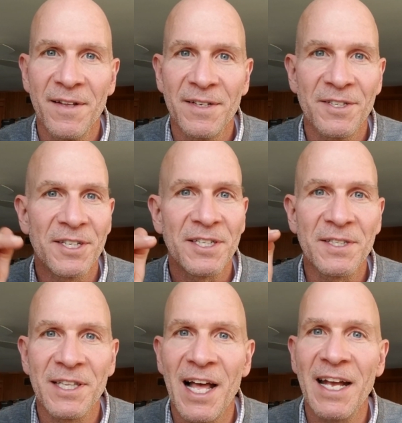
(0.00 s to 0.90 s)

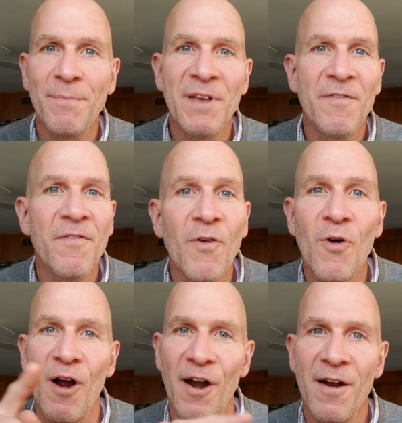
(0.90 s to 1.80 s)
just like
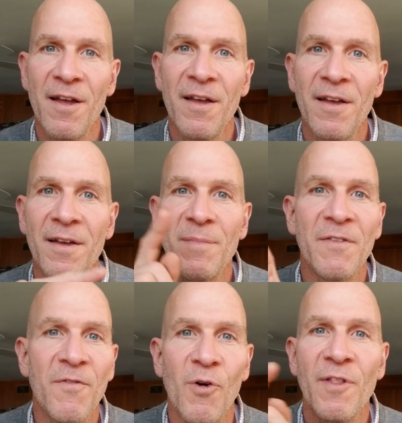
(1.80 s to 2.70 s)
before
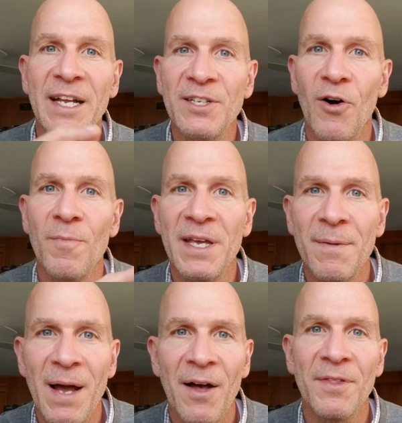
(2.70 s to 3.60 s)
they told me
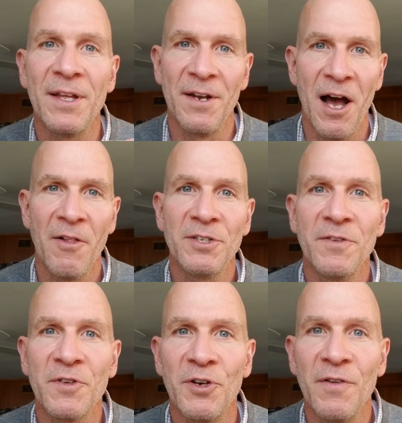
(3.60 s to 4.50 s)
about the knowledge
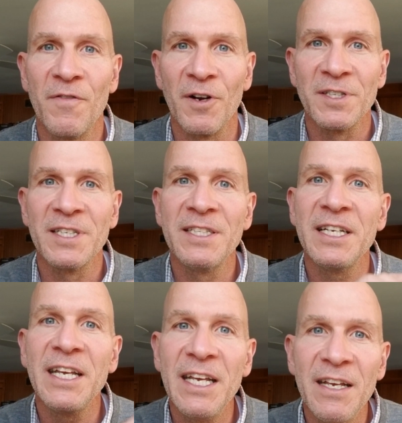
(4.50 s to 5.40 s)
of good versus
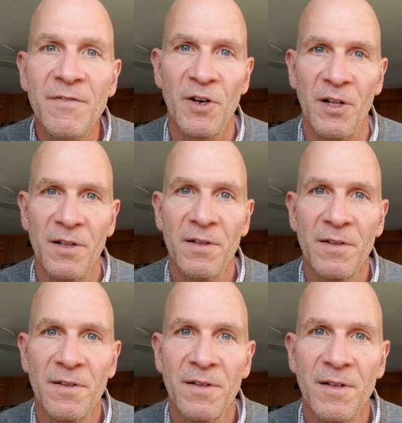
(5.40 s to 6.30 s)
evil.
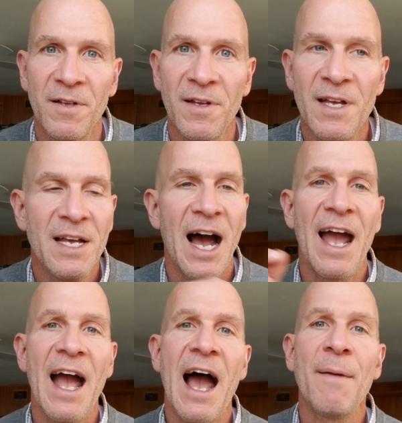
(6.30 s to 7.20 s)

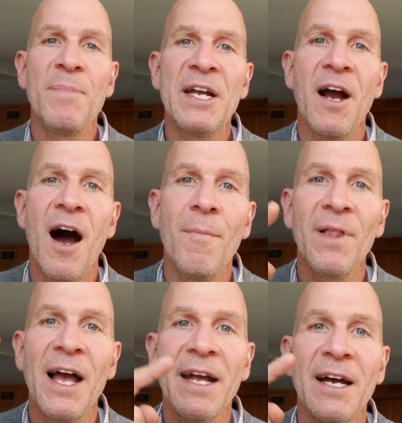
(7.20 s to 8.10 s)
I become
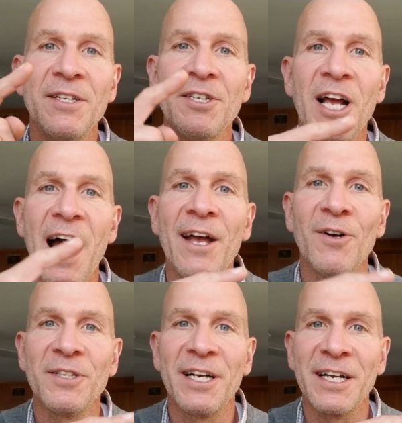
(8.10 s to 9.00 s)
like a
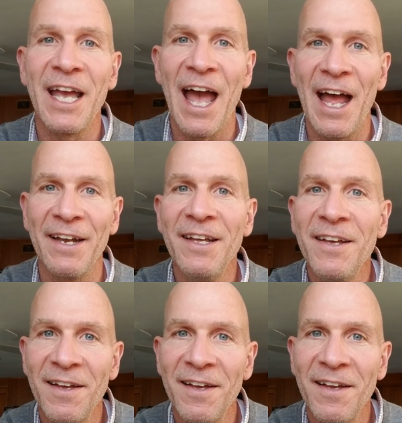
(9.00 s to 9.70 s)
child again,